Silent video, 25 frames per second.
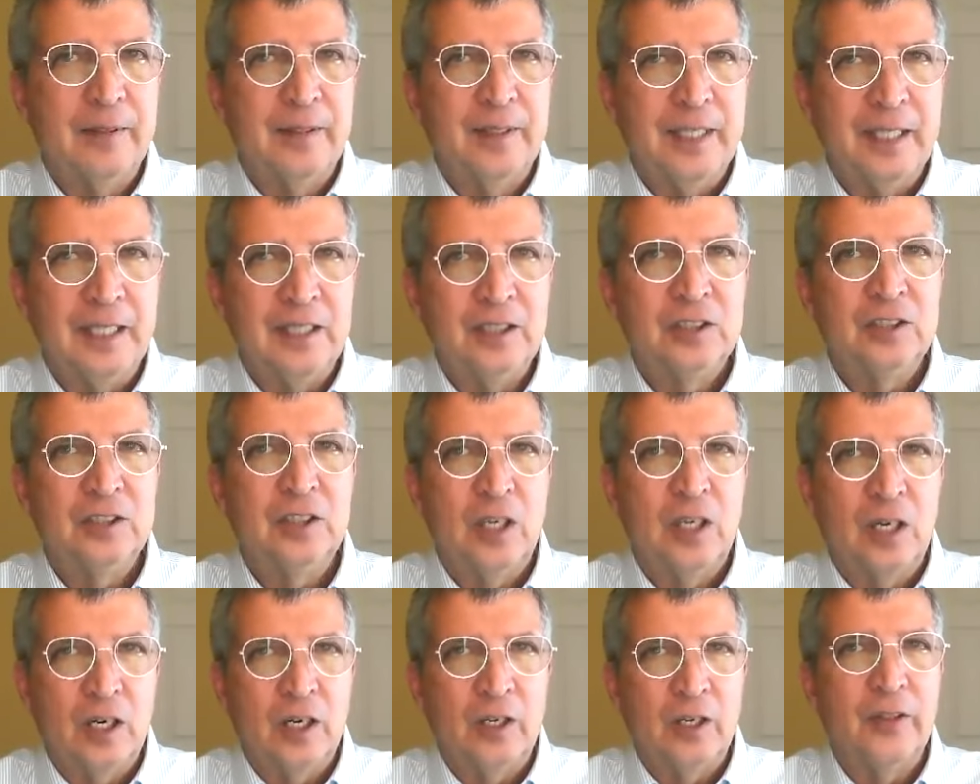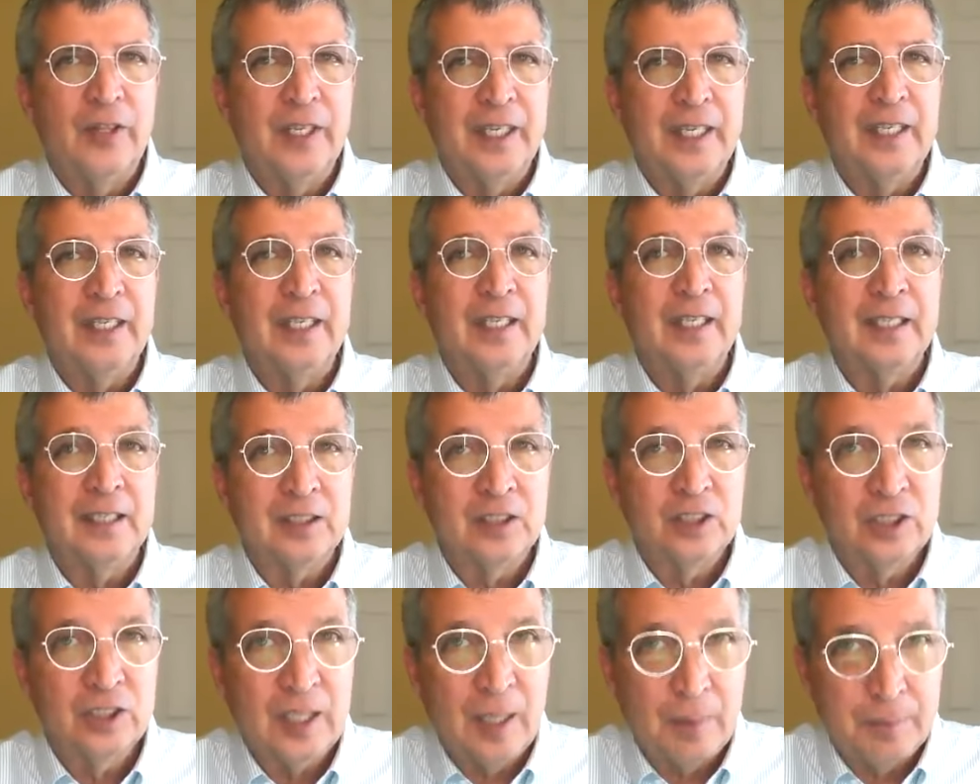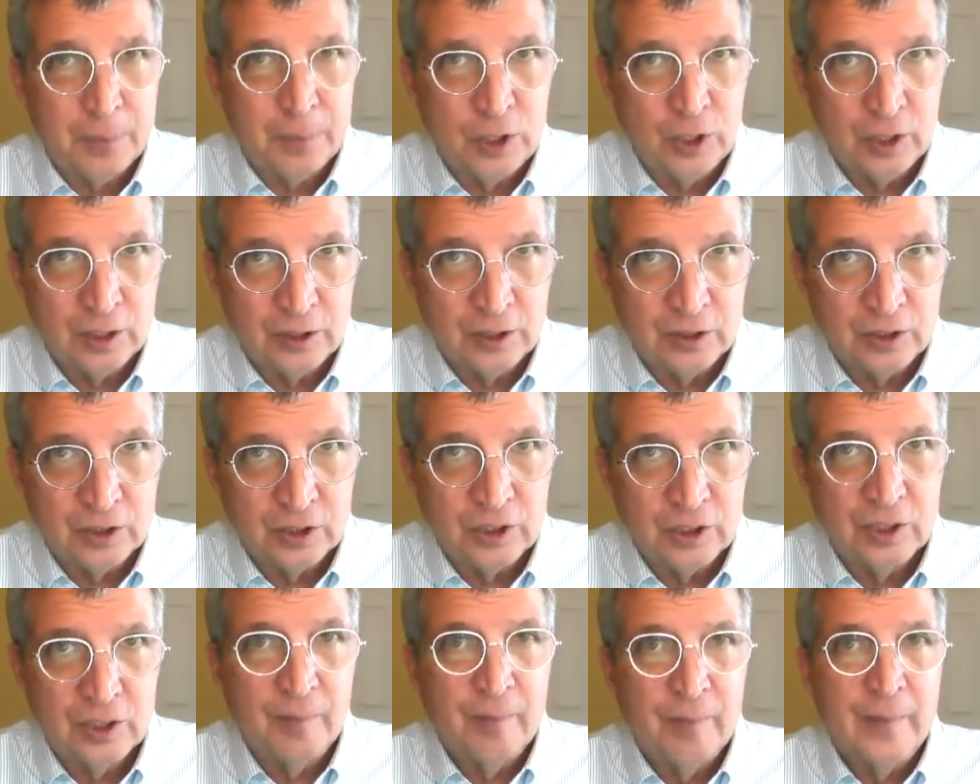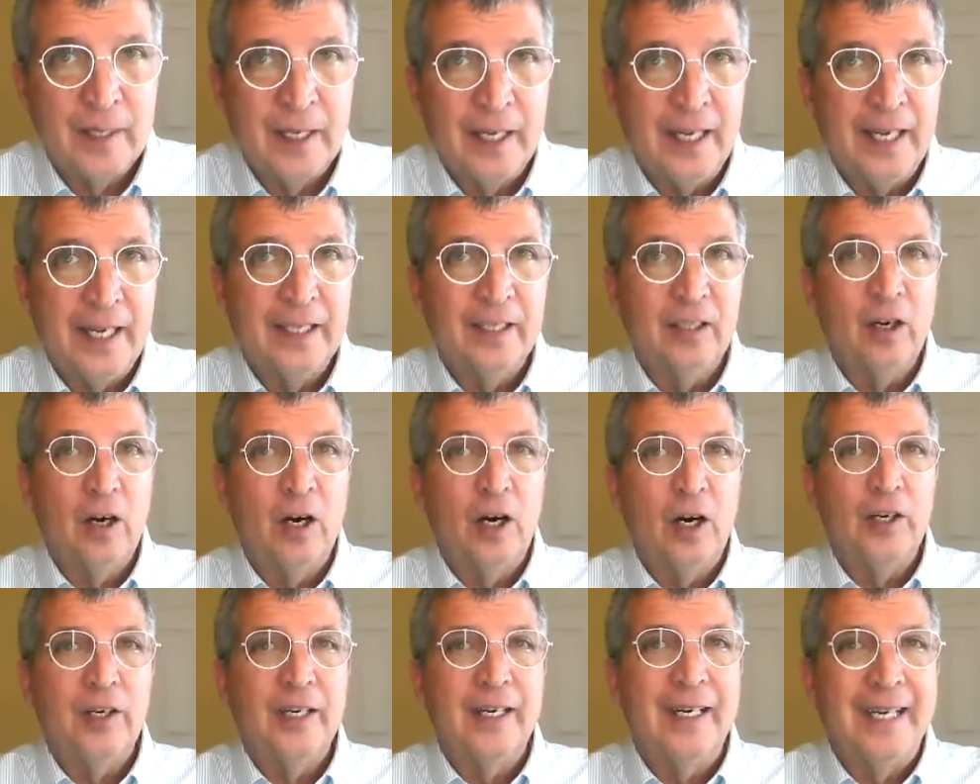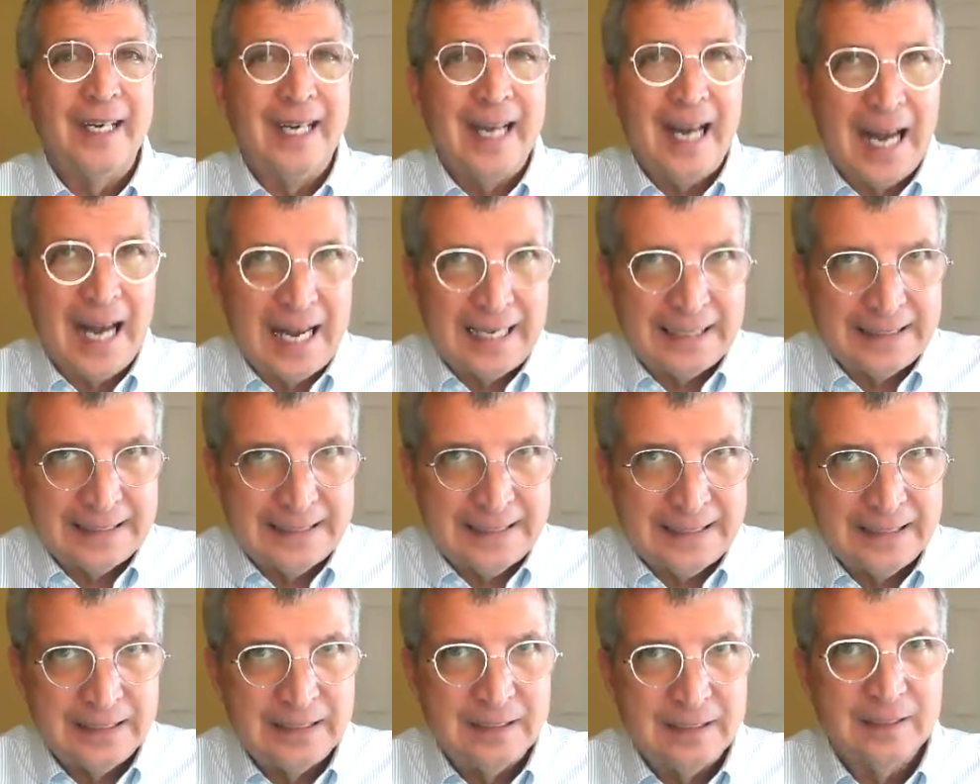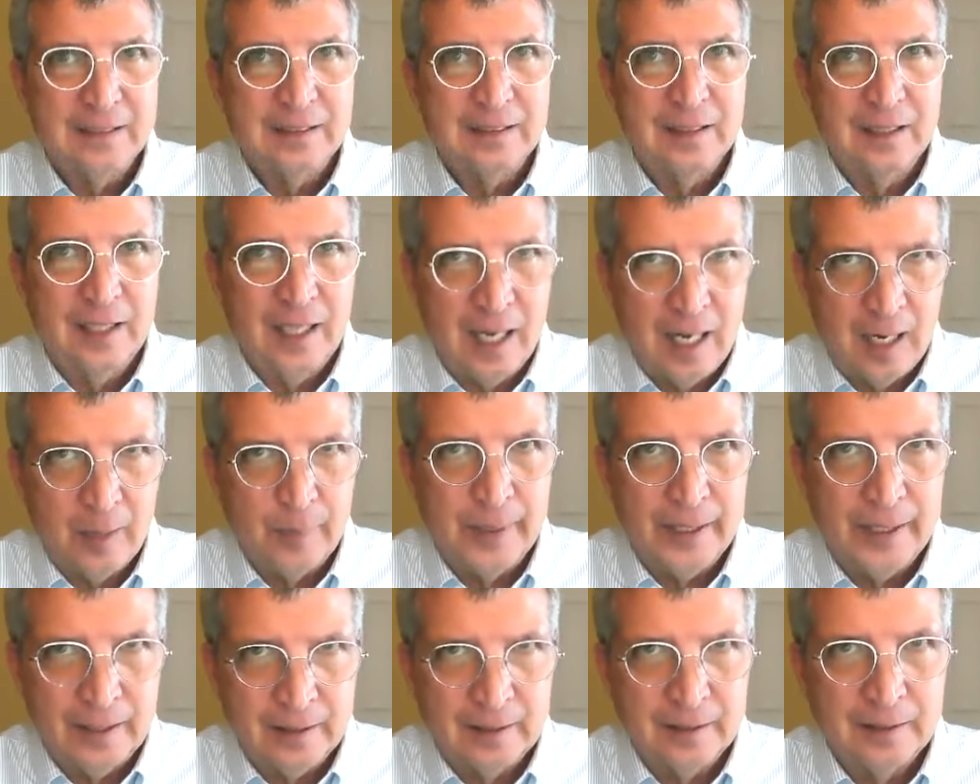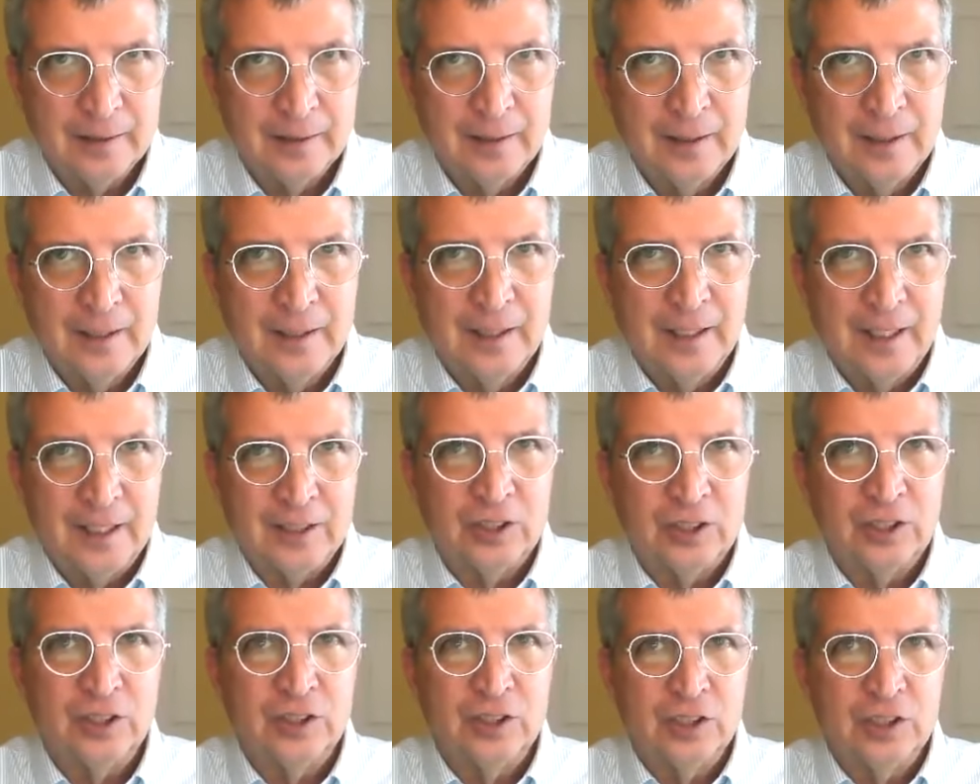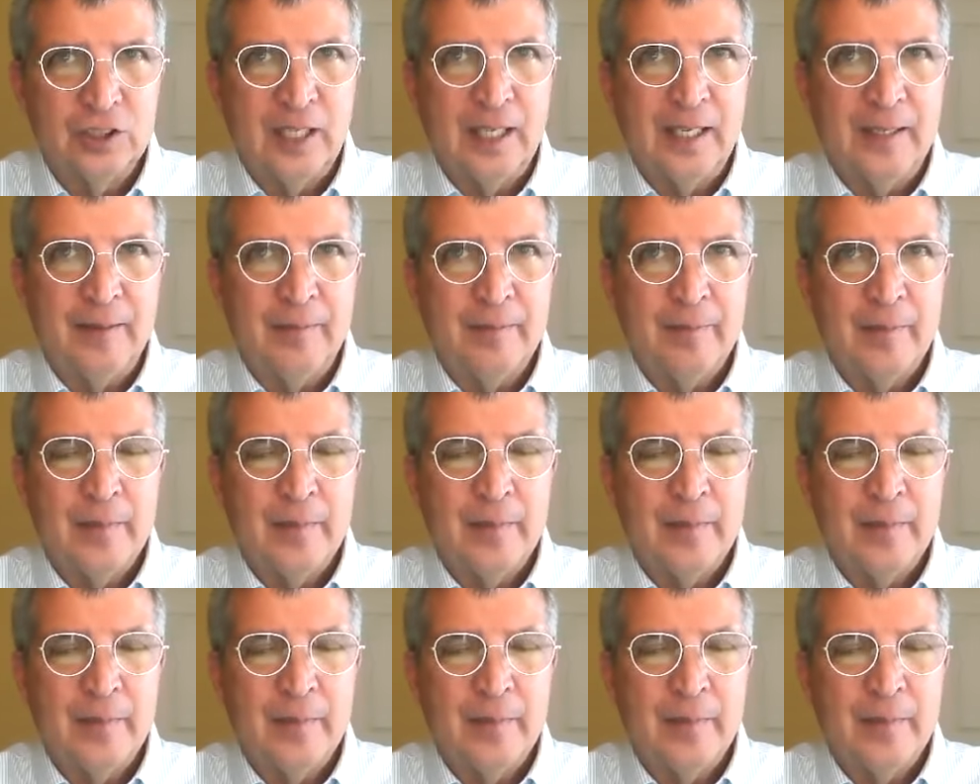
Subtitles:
These are the exceptions and are not common, I should say.